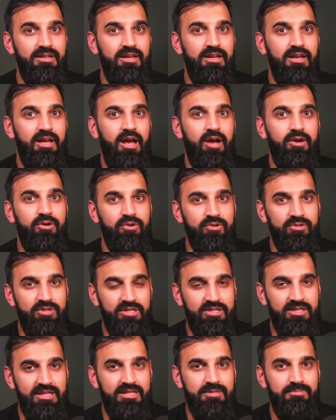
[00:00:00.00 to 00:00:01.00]
according to
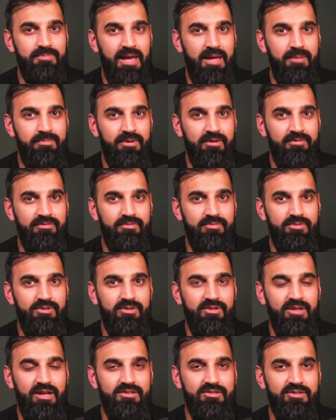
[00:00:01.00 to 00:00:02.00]
Xi's paper from
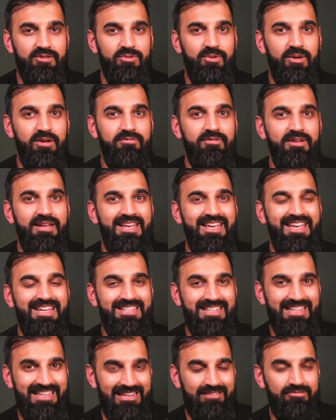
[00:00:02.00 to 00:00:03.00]
2012,
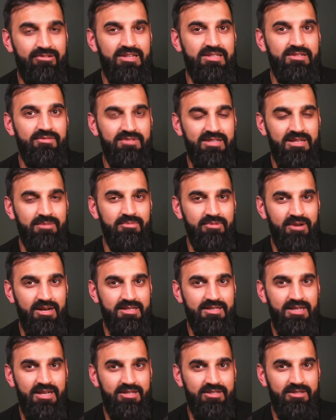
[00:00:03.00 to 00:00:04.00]
into increase of
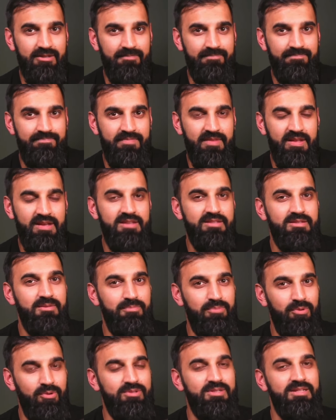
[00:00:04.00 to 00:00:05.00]
demineralization. It's
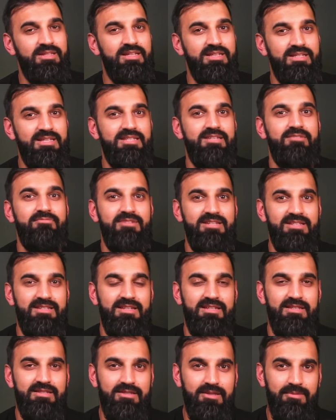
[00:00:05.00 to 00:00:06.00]
important this is a
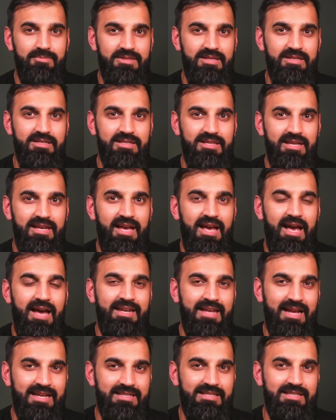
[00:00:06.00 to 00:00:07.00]
risky substance, and
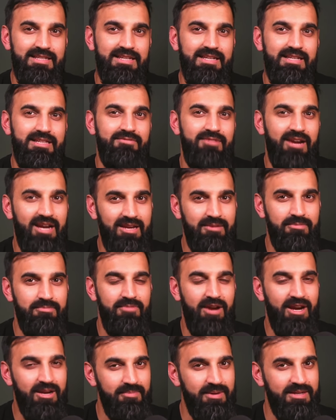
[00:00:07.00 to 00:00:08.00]
actually the
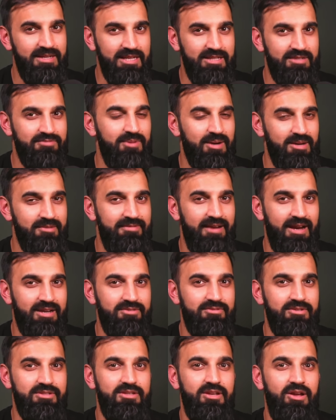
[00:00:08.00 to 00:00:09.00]
recommendations for
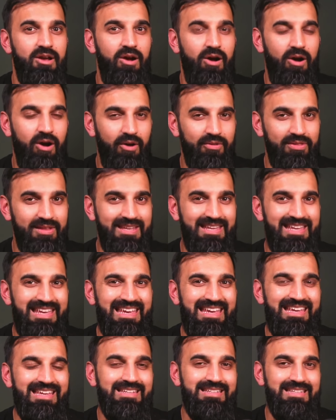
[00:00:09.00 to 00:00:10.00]
manufacturers are the
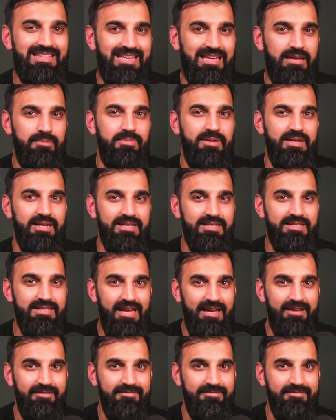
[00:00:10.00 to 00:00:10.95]
key to keeping it safe.